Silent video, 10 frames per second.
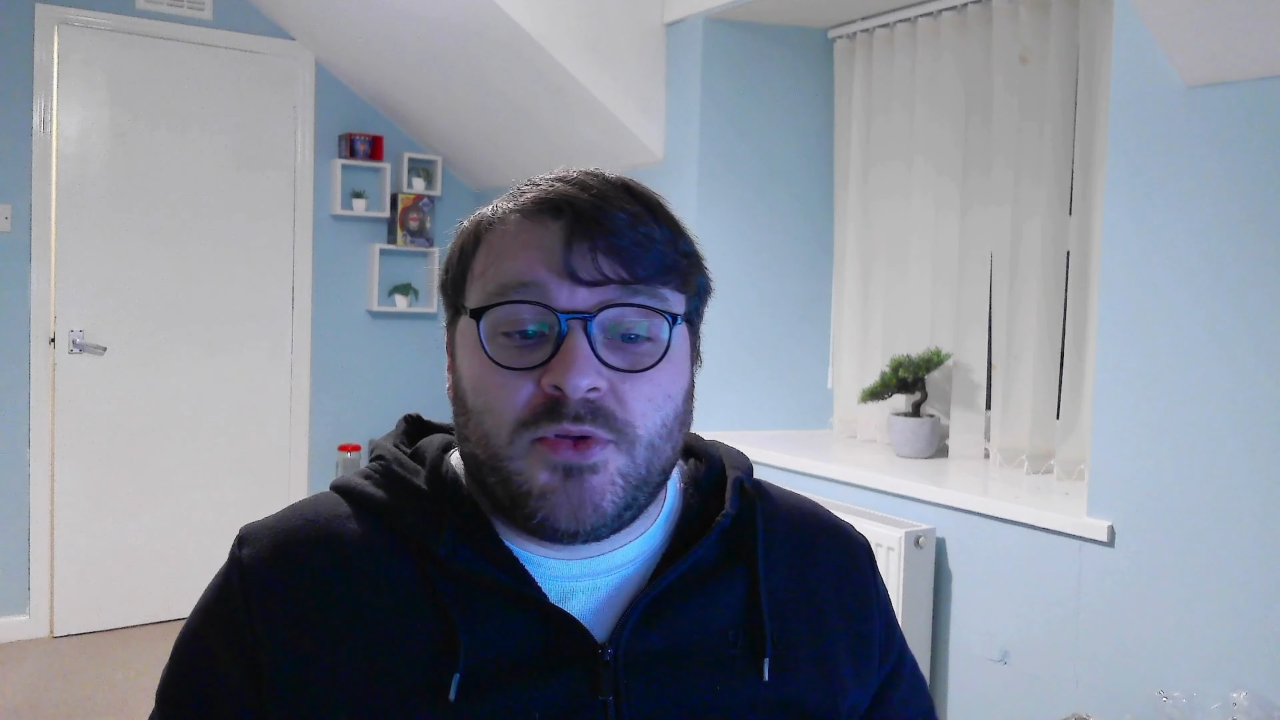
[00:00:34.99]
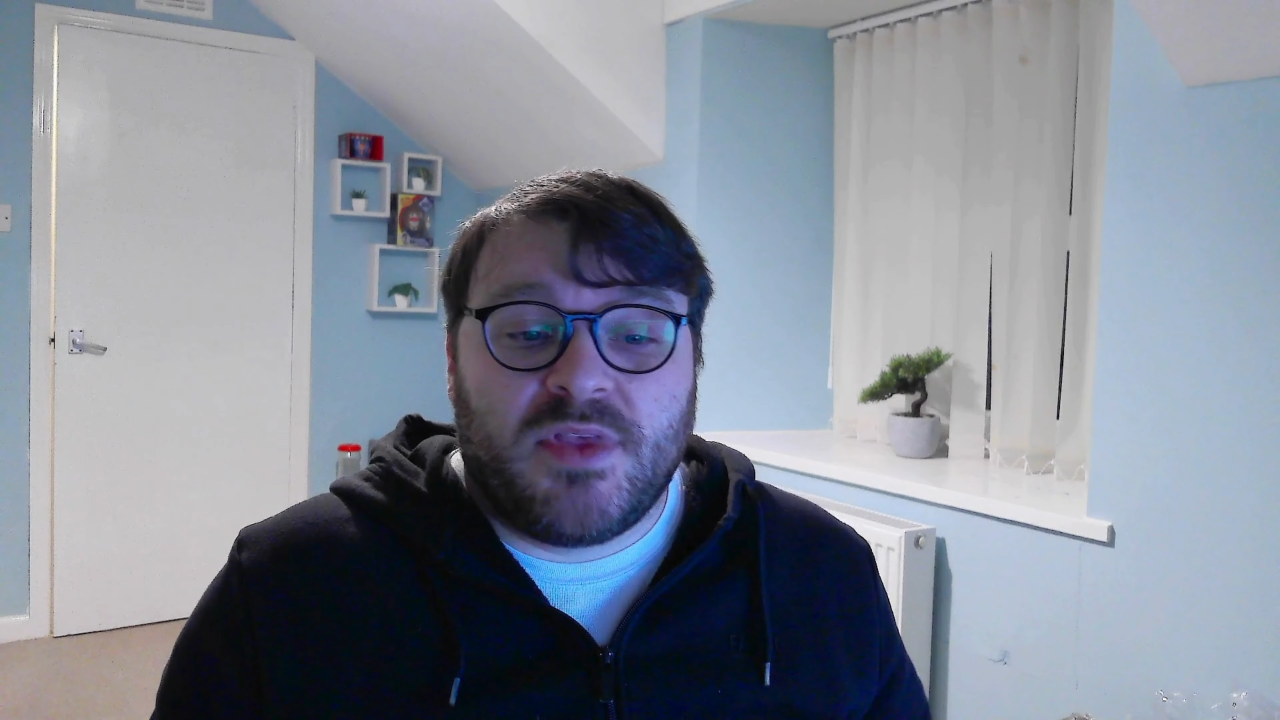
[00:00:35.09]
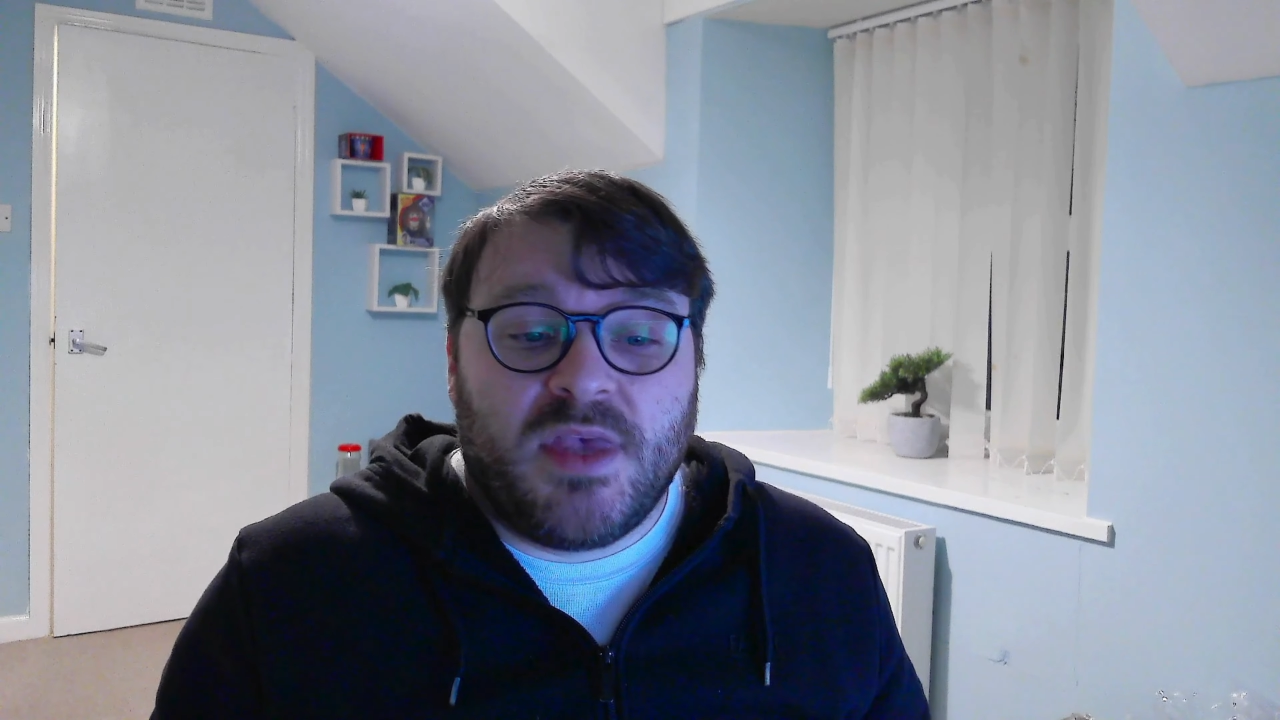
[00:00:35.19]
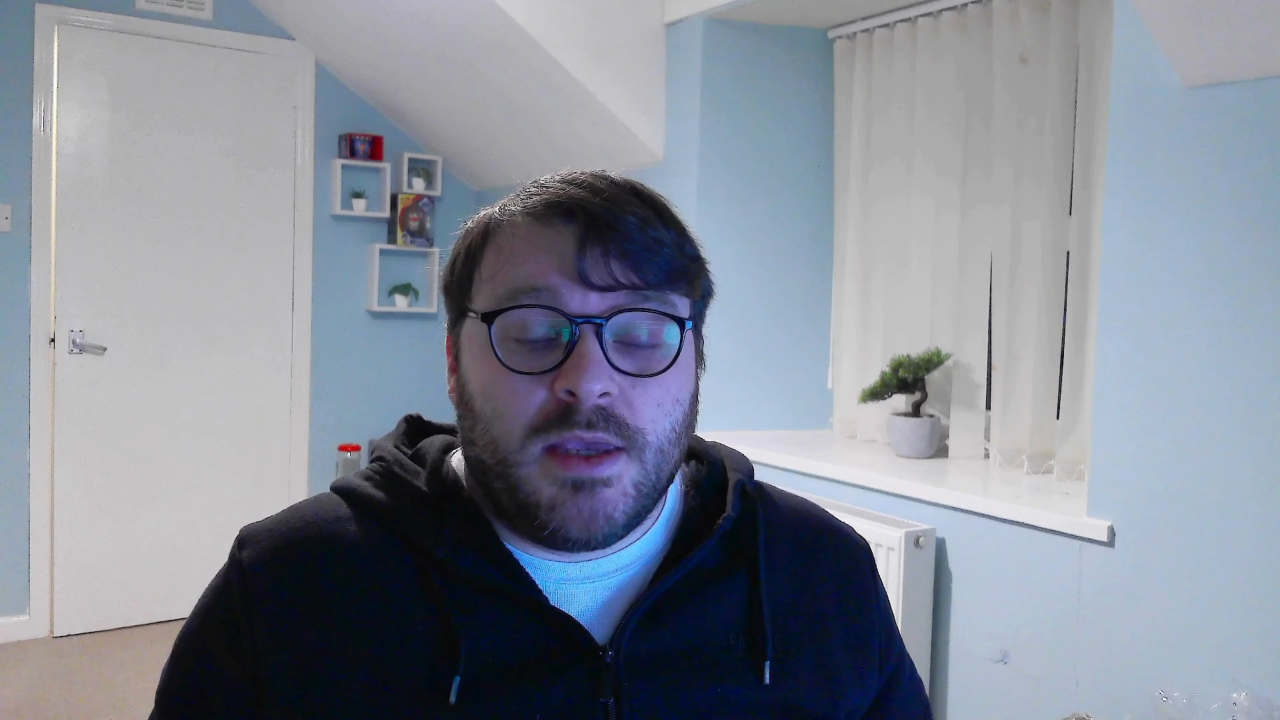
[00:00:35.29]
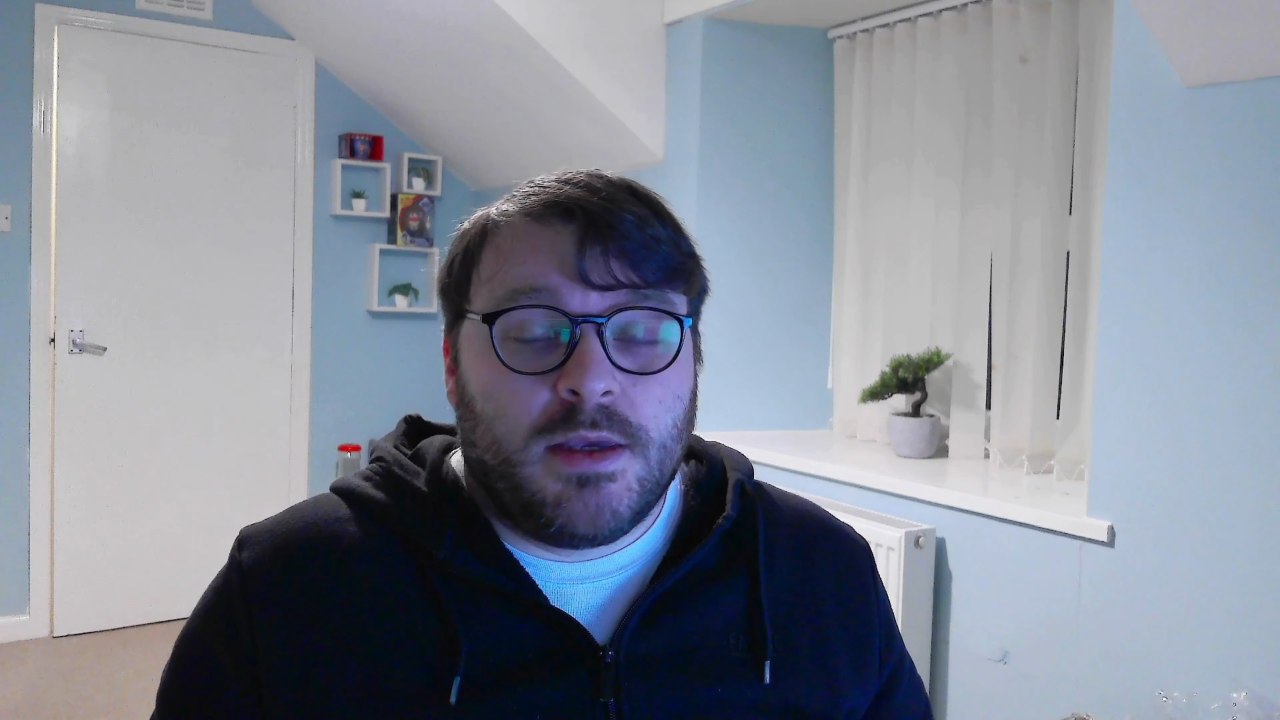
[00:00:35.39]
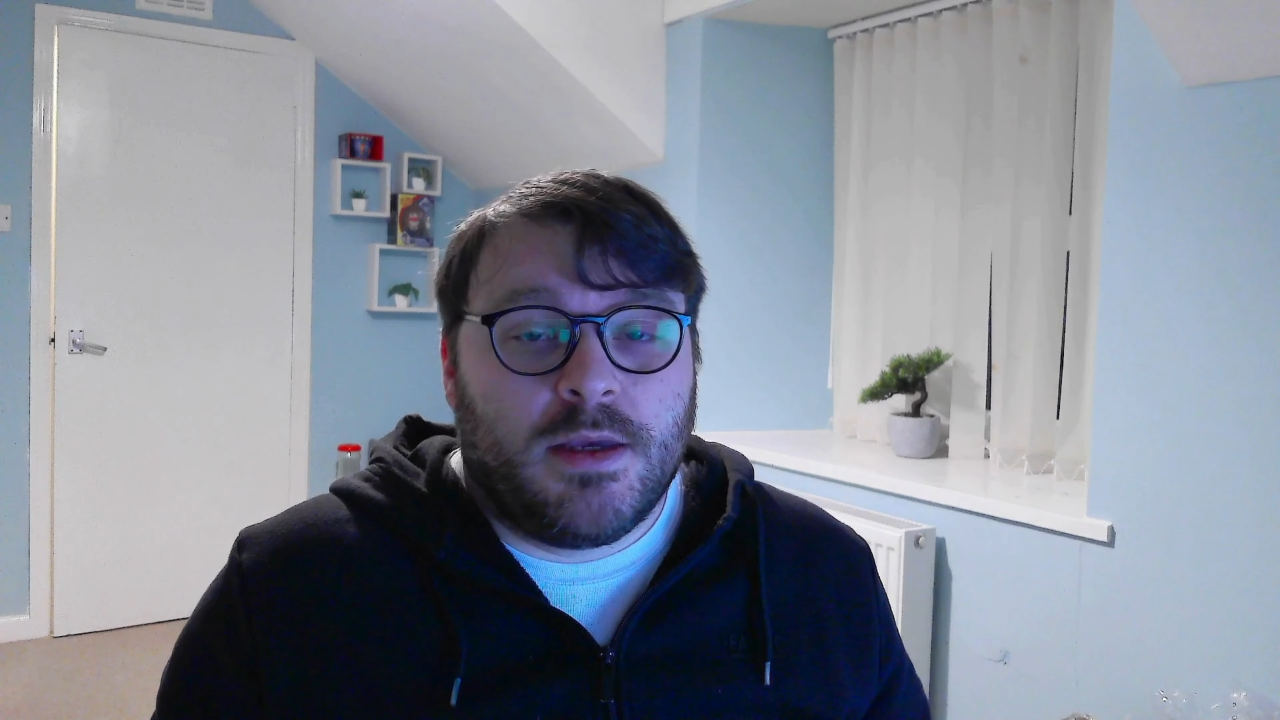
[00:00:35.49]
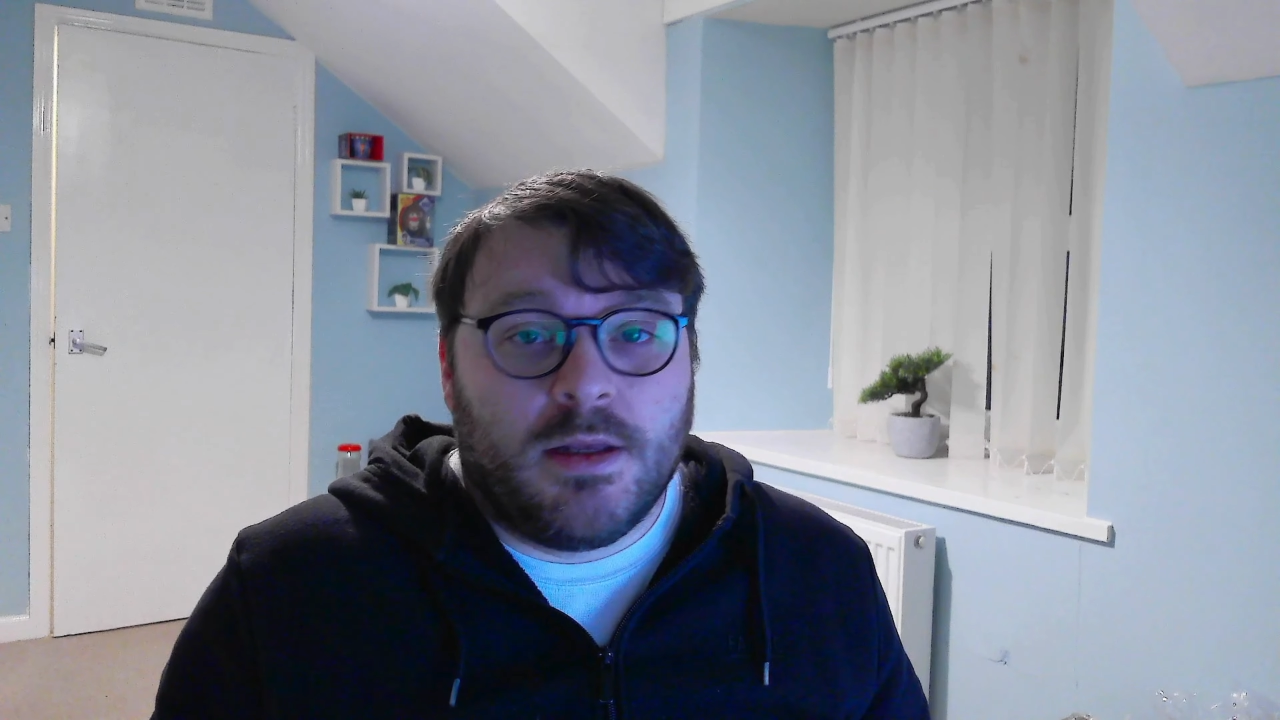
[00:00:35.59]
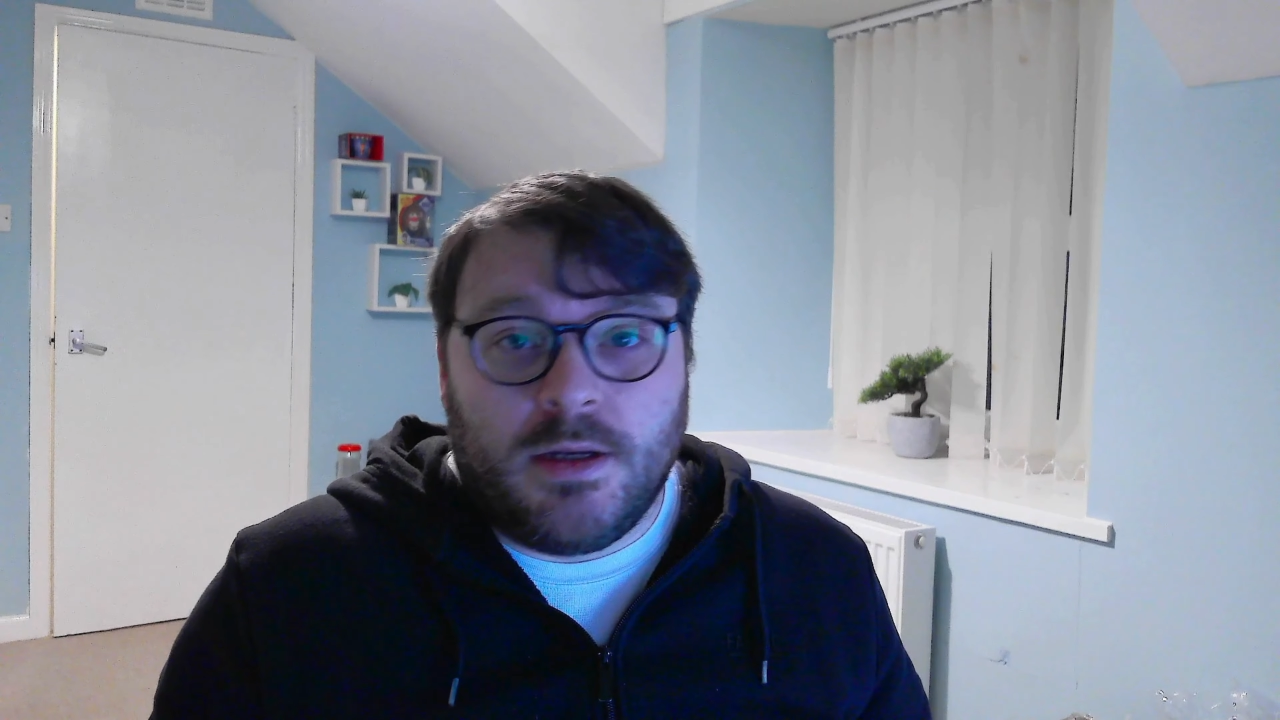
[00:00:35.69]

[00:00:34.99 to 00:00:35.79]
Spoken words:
think,